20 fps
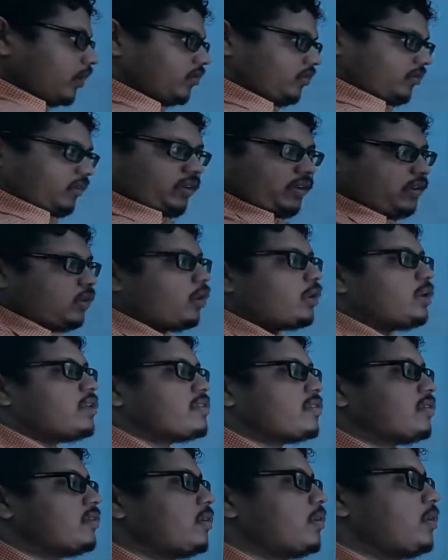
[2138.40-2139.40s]
See, neon
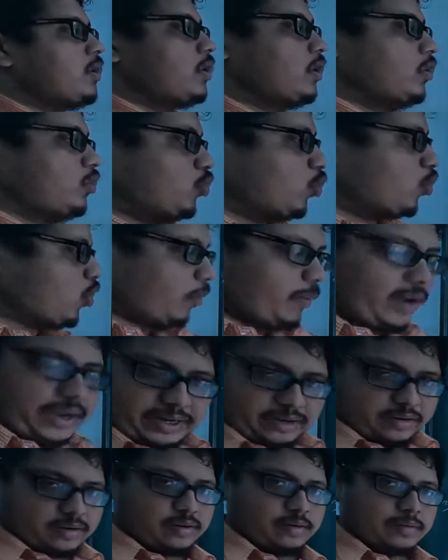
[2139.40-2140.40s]
is
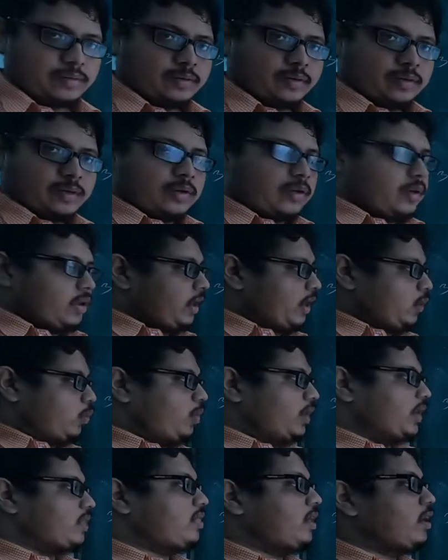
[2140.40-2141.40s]
2,8, and
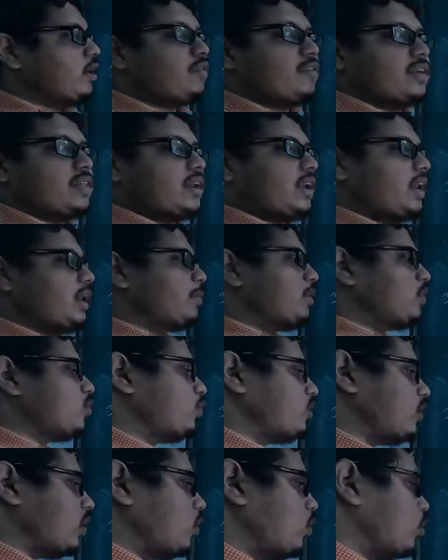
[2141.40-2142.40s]
we can think of other elements
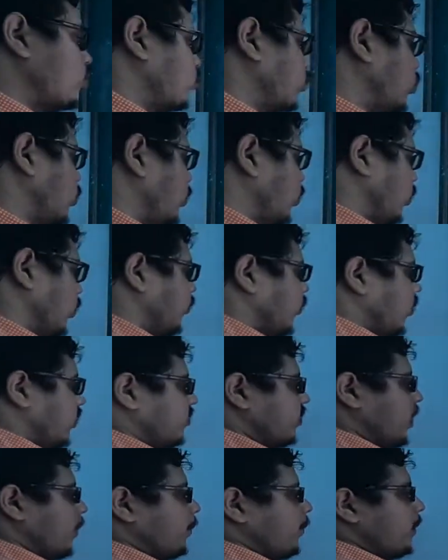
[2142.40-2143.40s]
which are close to neon. For
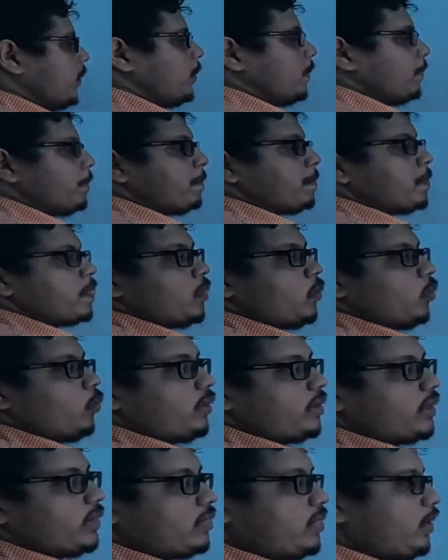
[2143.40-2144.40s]
example,
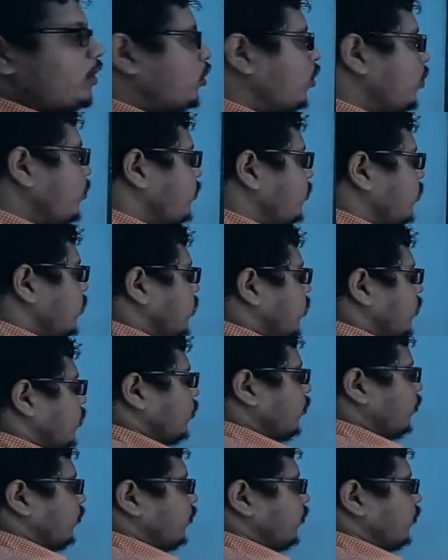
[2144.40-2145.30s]
we can think of